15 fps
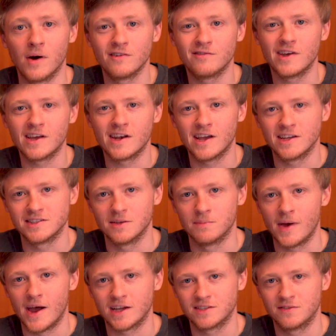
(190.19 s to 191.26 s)
My van has the
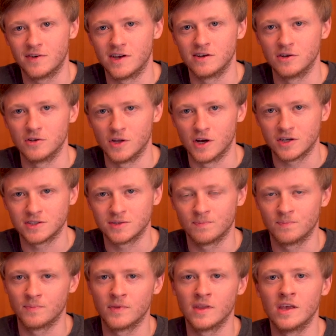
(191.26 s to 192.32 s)
MaxxFan Deluxe.
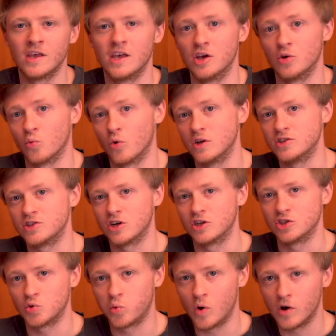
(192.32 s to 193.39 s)
It runs
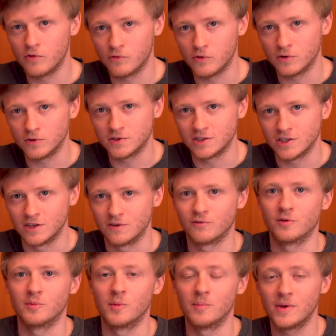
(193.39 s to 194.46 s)
on 12 volts, and
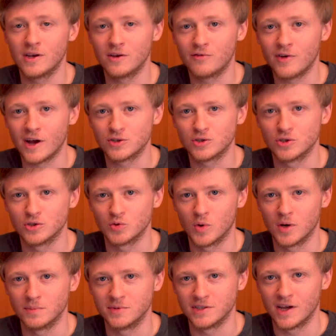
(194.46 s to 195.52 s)
from the manufacturer's
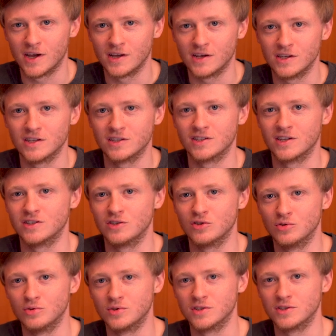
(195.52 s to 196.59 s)
website, it says it
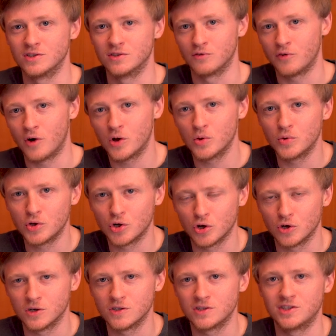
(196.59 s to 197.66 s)
uses the following
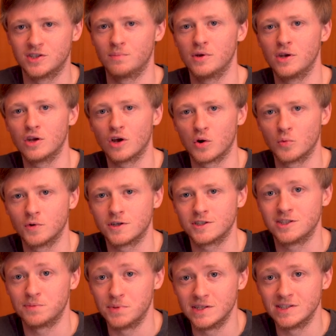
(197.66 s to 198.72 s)
currents depending on
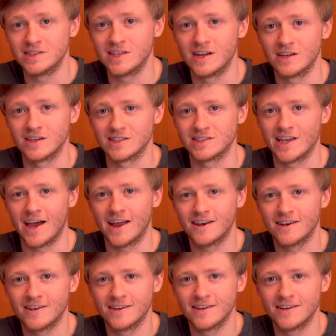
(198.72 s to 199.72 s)
which speed setting it's at.